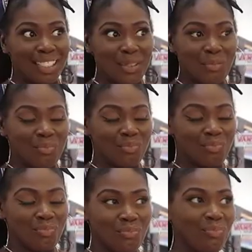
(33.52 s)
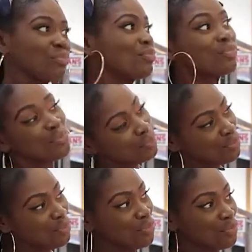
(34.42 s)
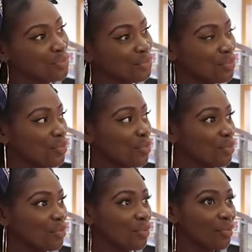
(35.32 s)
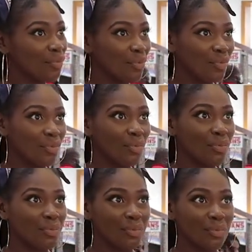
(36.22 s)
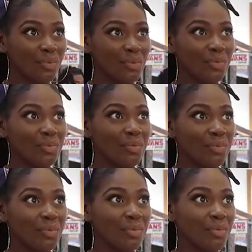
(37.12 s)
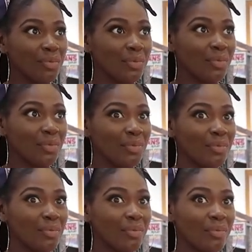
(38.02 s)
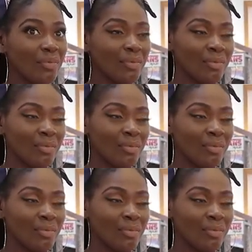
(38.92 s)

(silent)